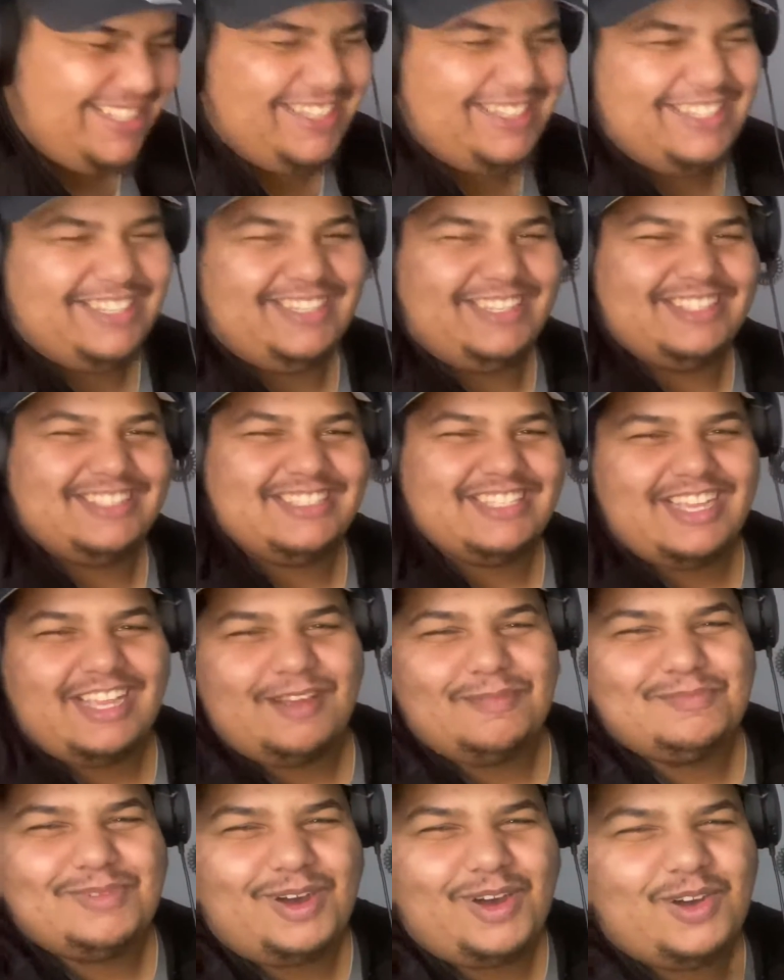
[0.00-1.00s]
You know what I'm
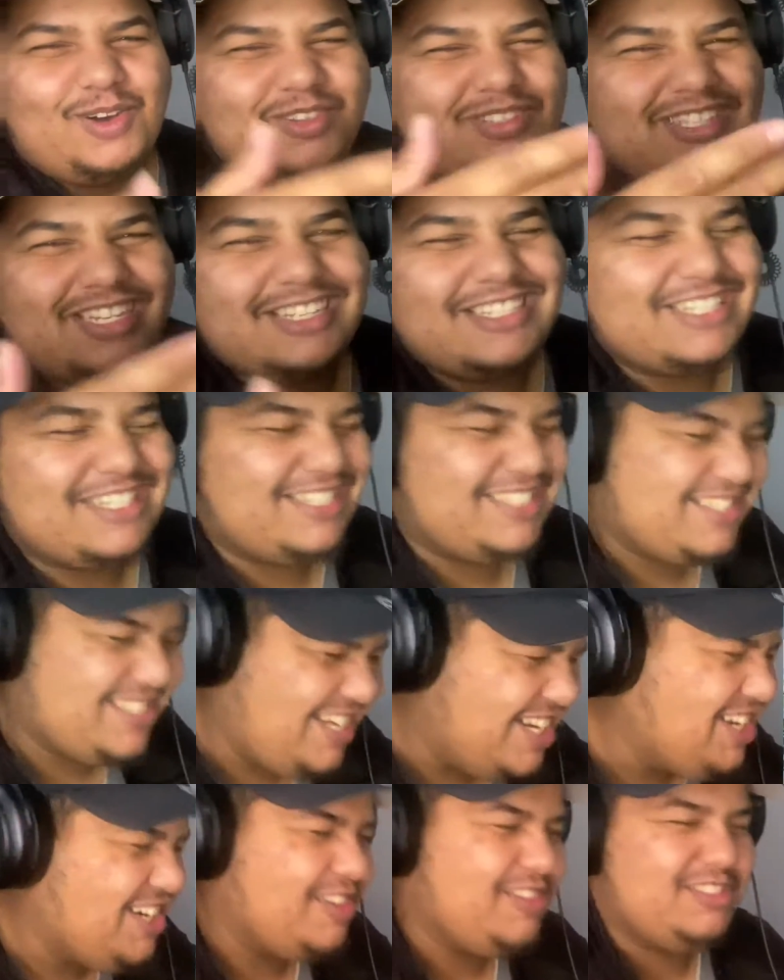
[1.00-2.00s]
saying? Pole touching
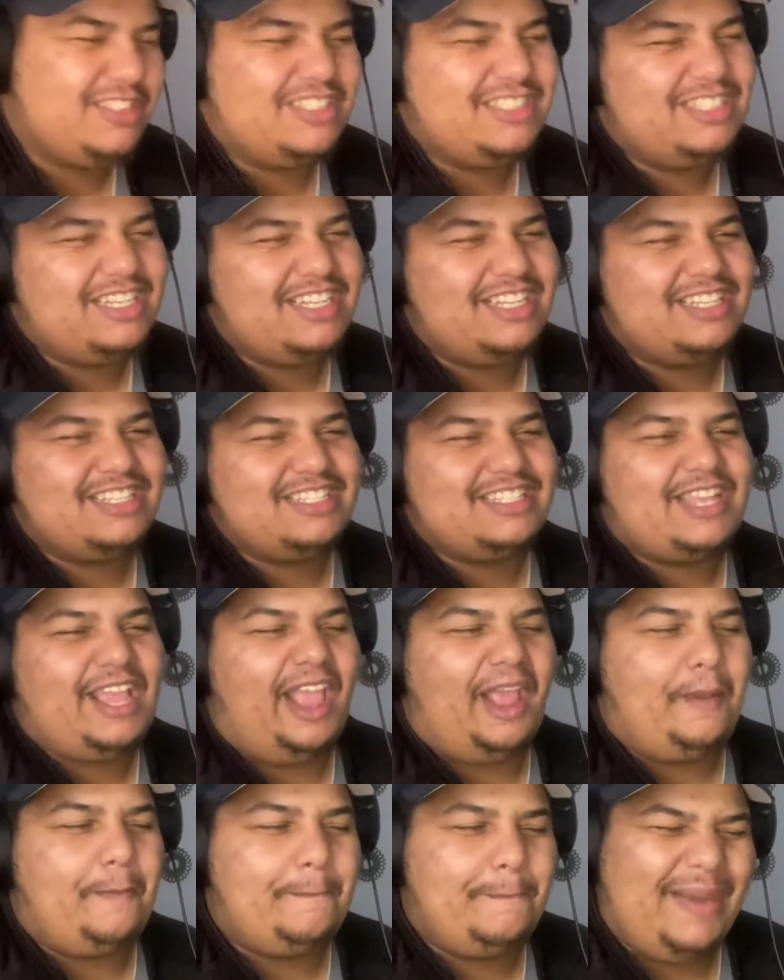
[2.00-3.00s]
toe. You know what I'm
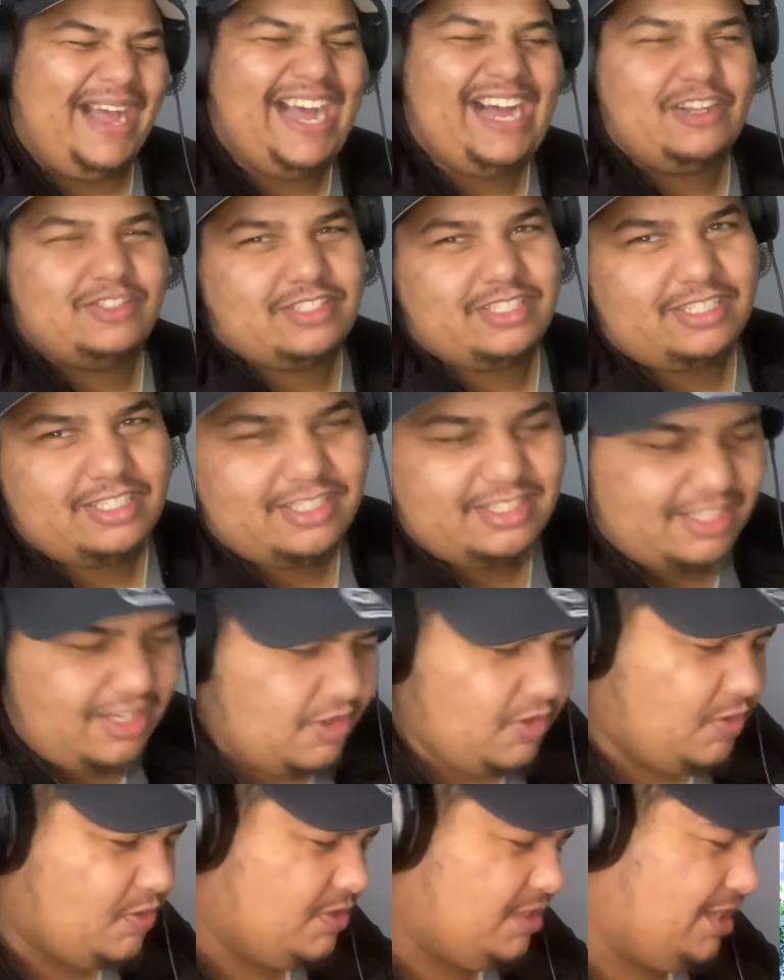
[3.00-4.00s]
saying? Bow to the
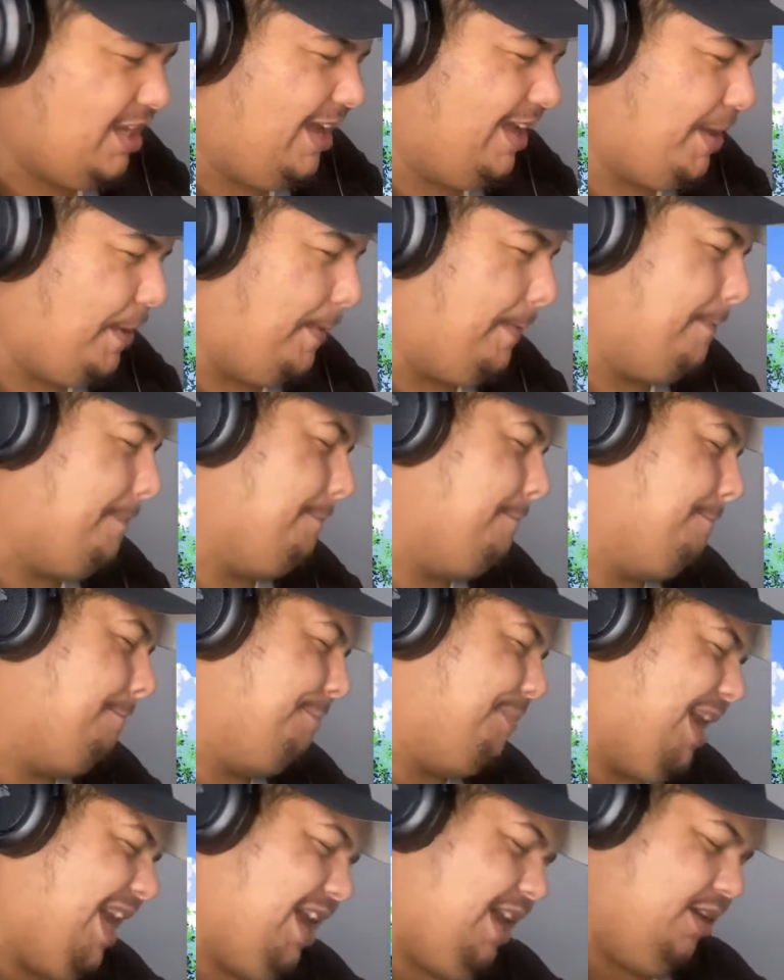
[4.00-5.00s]
toes. Get up,
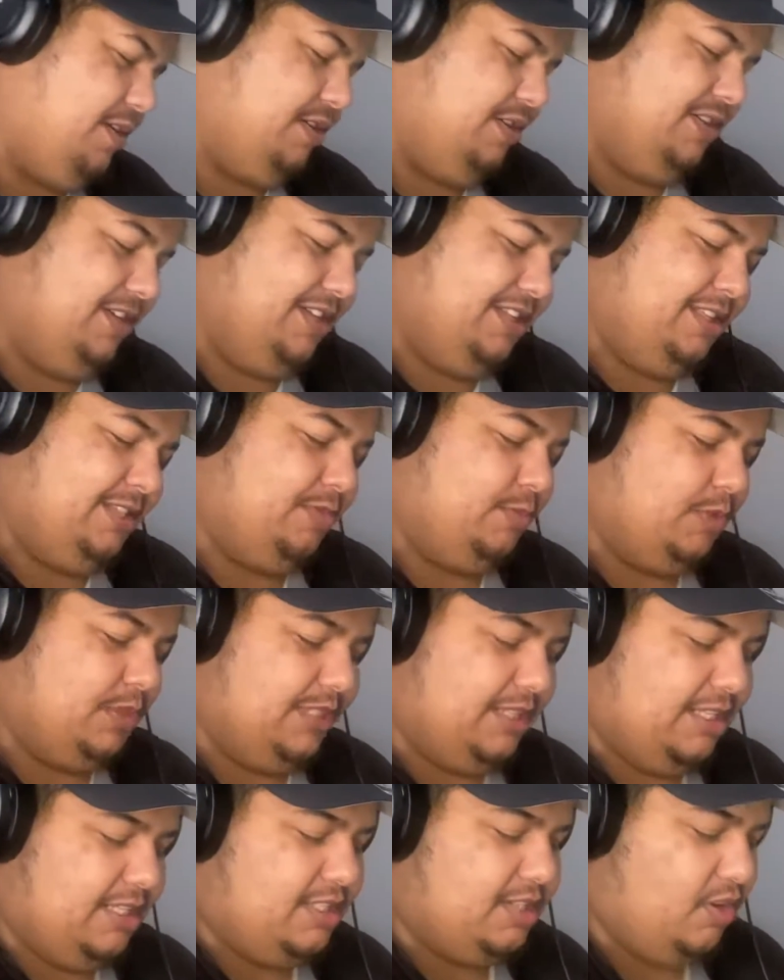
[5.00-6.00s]
bow. what
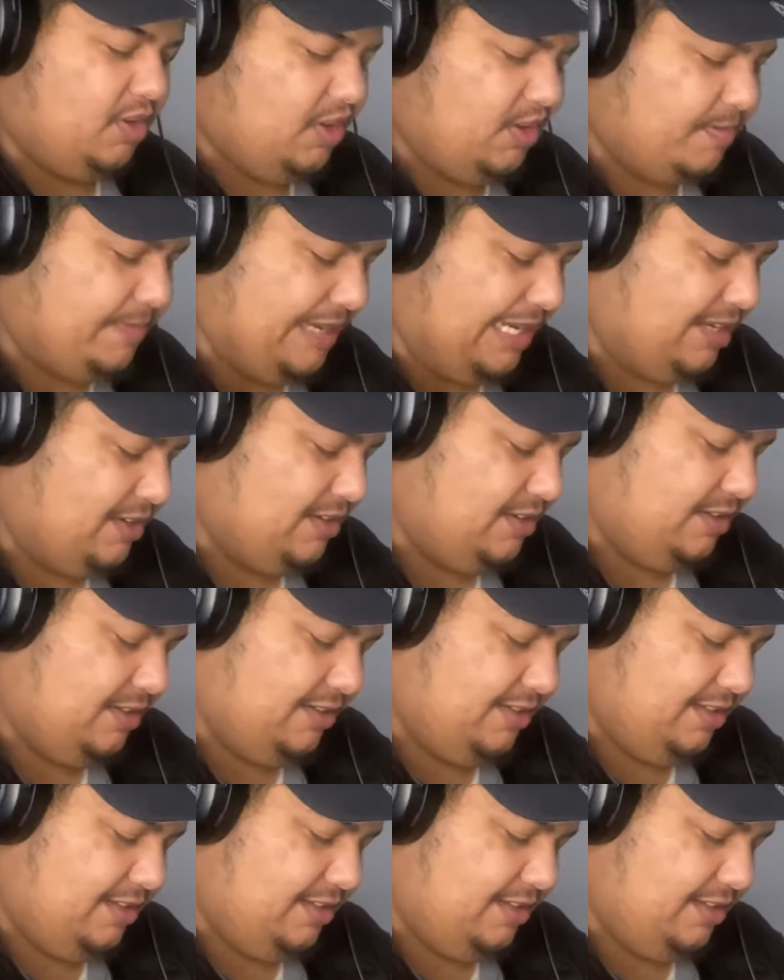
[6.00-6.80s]
did they talk about?